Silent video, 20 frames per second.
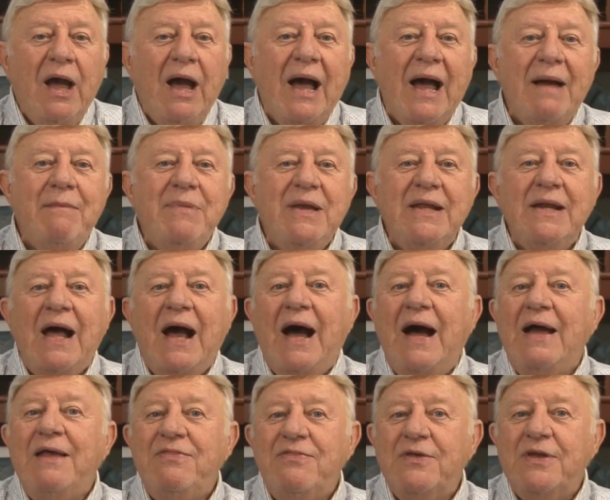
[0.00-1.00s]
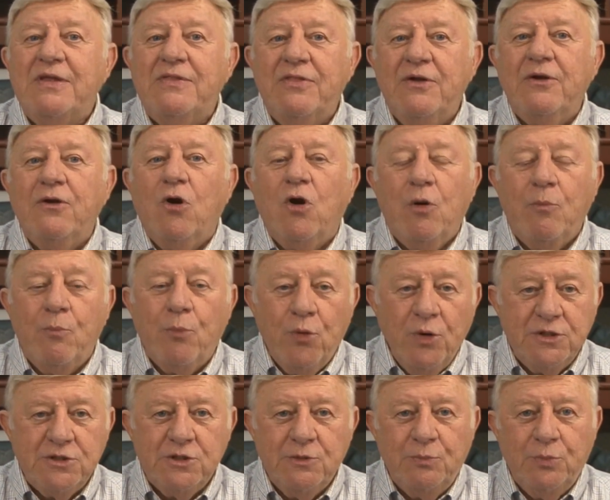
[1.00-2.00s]
I mean, I think there are
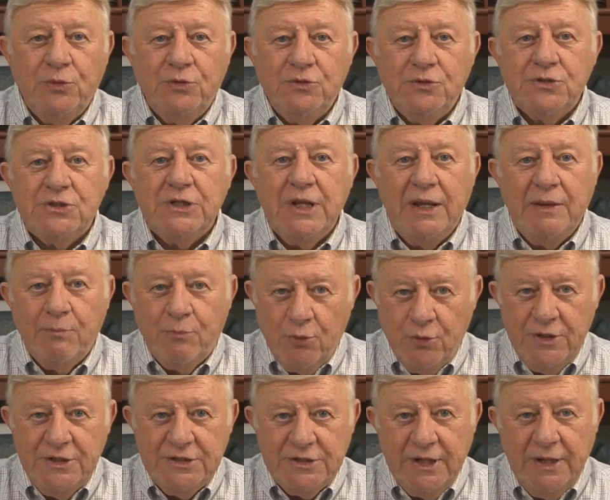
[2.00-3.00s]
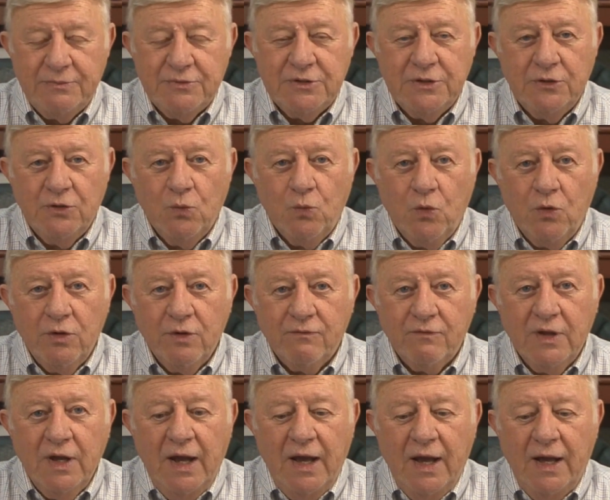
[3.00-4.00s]
principles and precepts in the Word
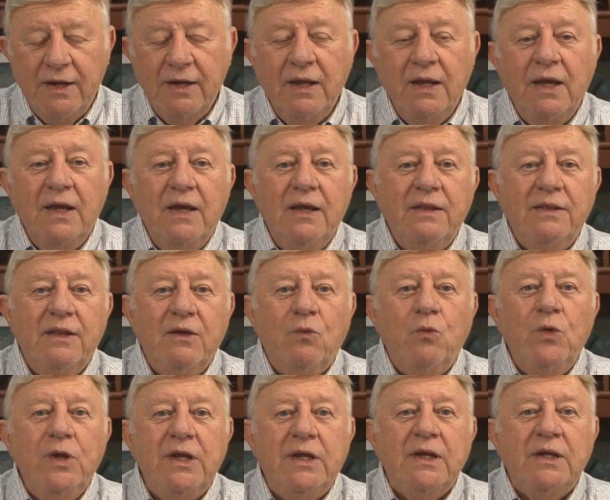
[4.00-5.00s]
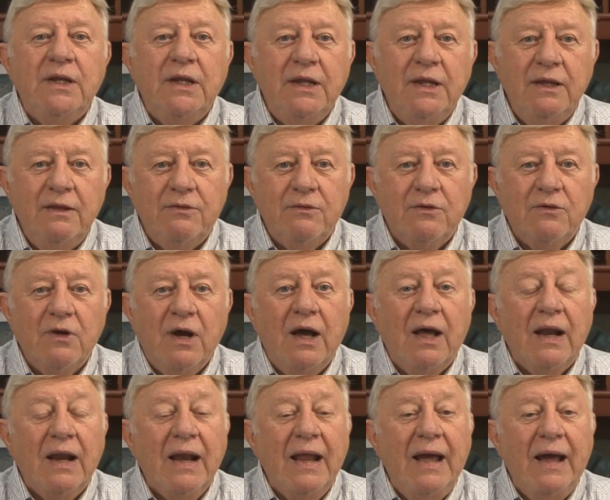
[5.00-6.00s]
of God that we can either
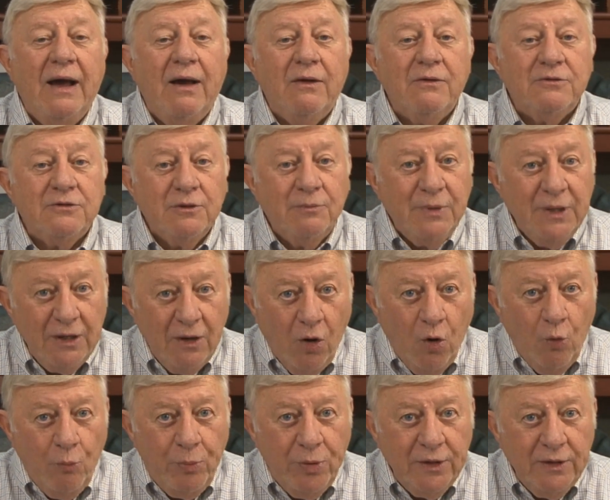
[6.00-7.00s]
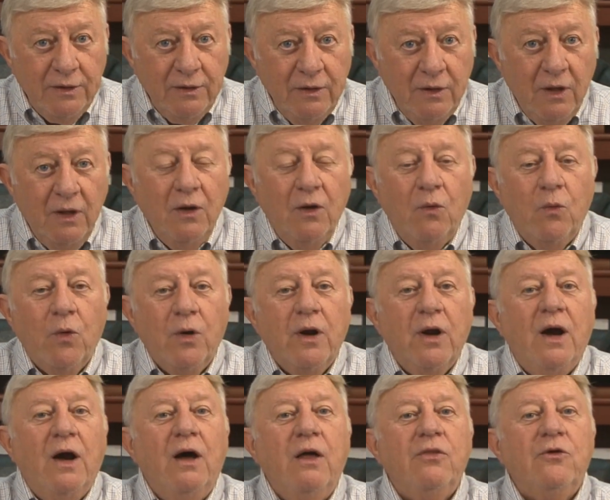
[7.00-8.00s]
allow to be open
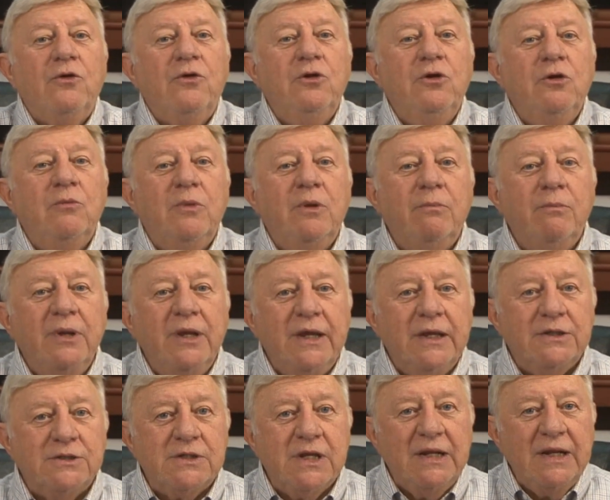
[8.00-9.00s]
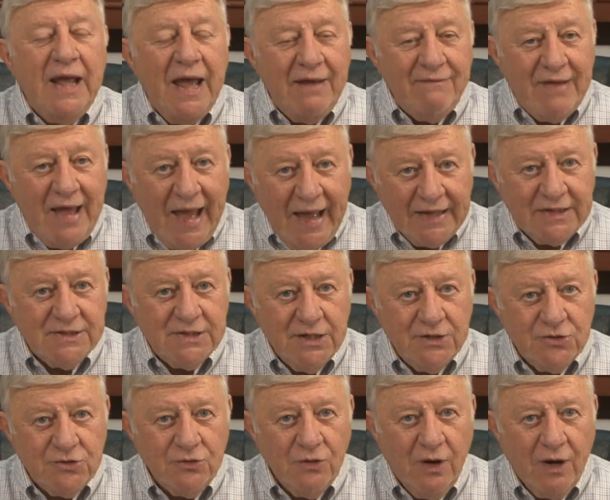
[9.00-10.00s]
where other human beings can have
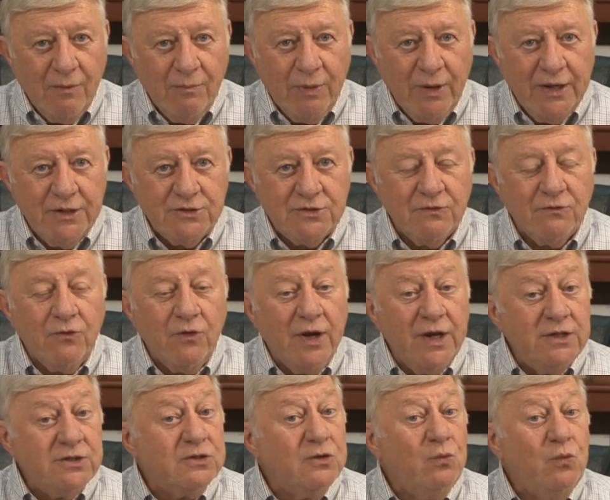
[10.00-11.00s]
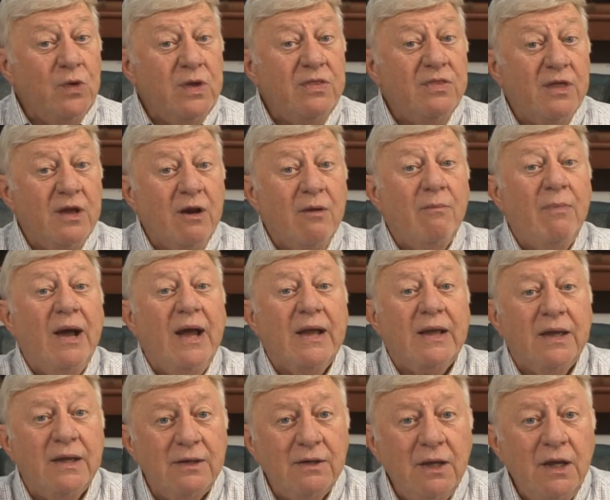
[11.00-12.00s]
access to our place of grace and we thereby
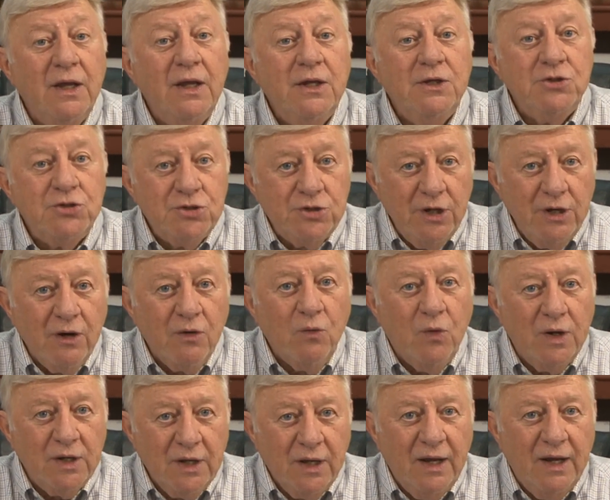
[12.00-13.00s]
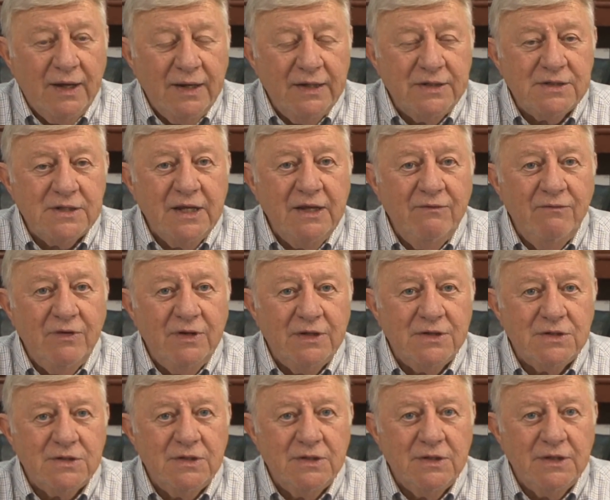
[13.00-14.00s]
can share what God has given
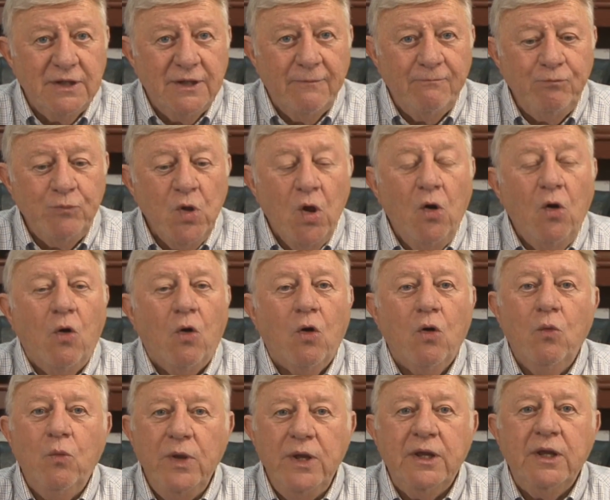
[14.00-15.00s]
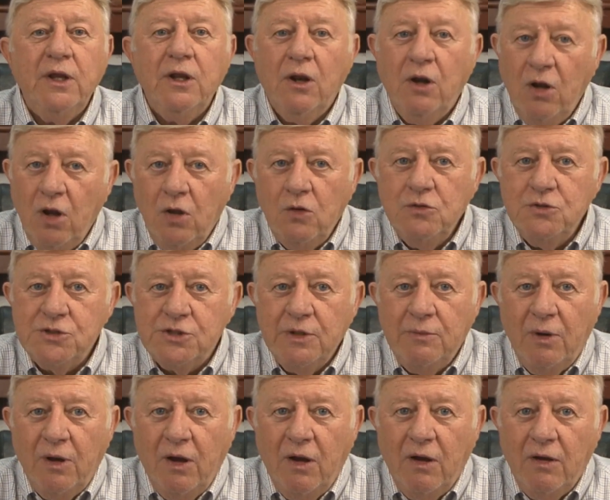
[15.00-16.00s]
us to them, or we can close
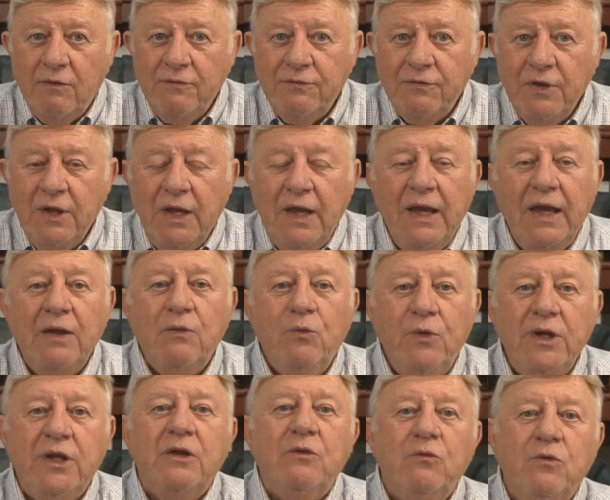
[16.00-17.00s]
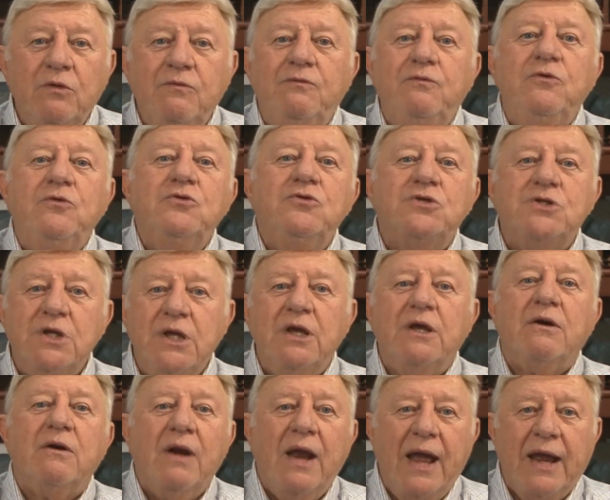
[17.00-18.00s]
them off and we can refuse to
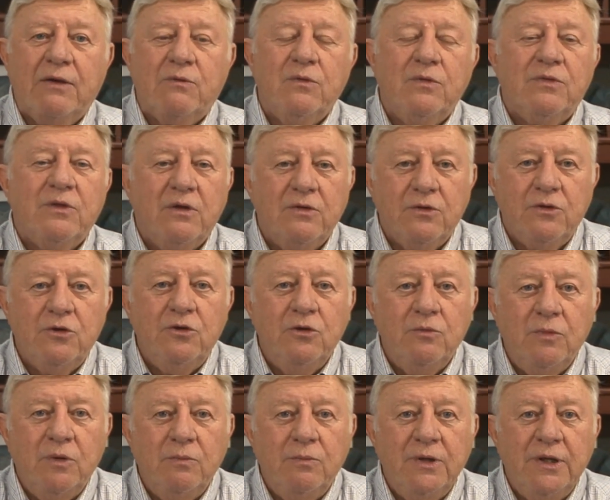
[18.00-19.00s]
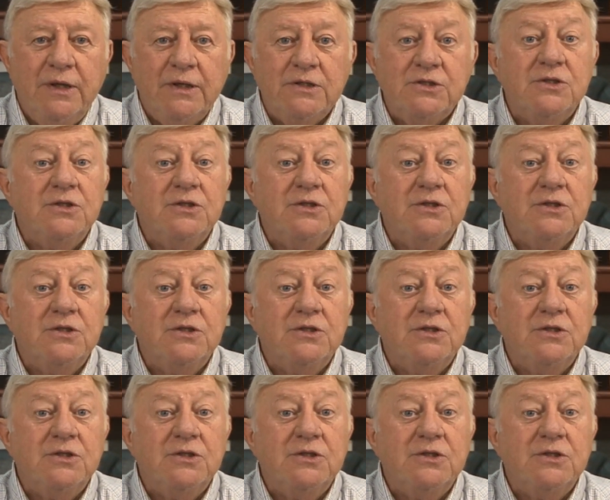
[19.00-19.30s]
interact with other human beings,